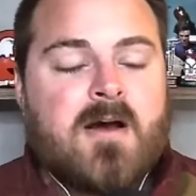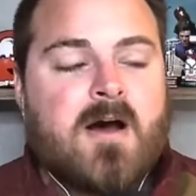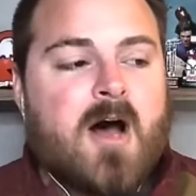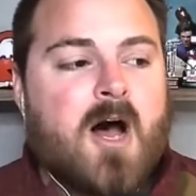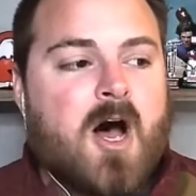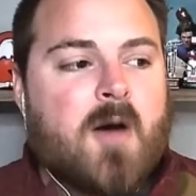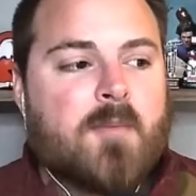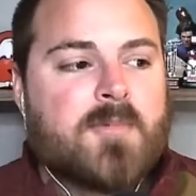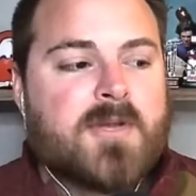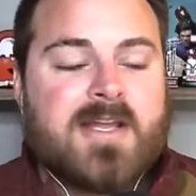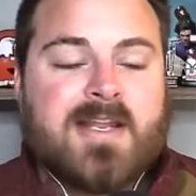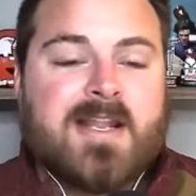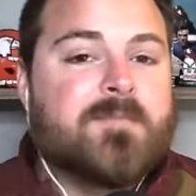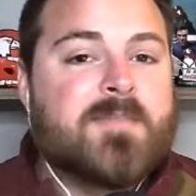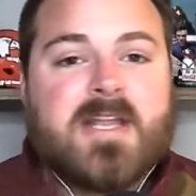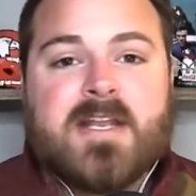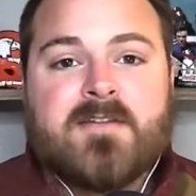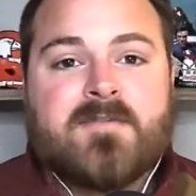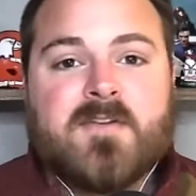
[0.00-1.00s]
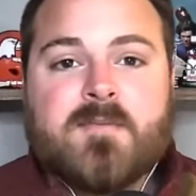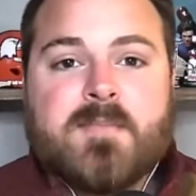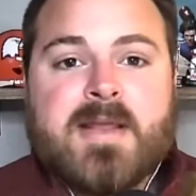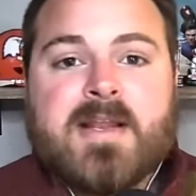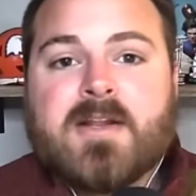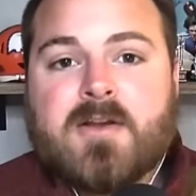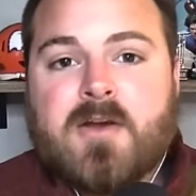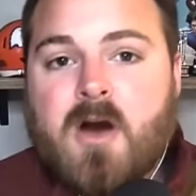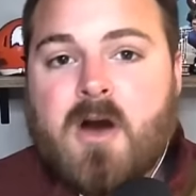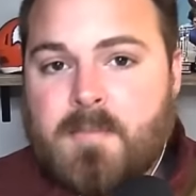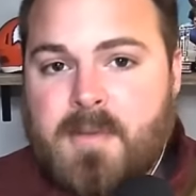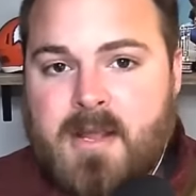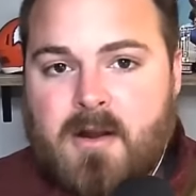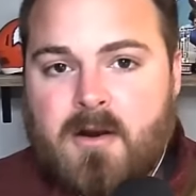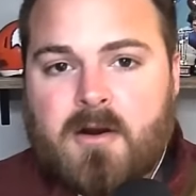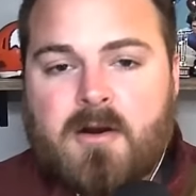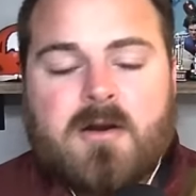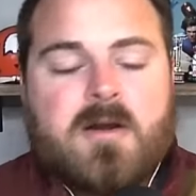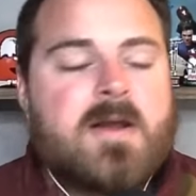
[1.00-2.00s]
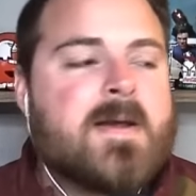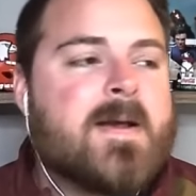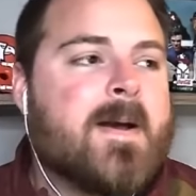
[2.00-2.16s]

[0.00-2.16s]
Can it benefit me to come here?